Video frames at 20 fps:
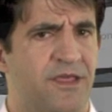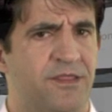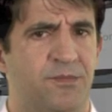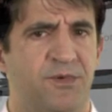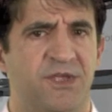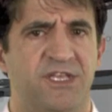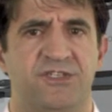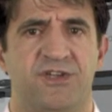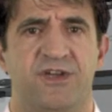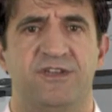Another
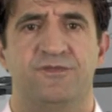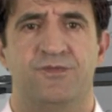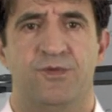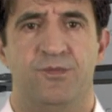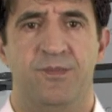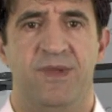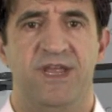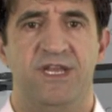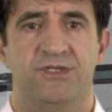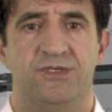big
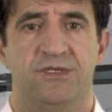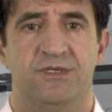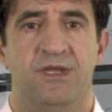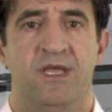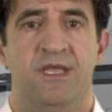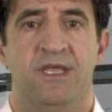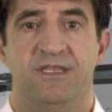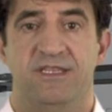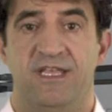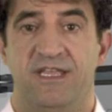transformation
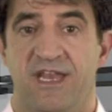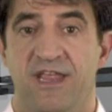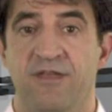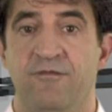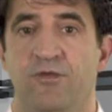that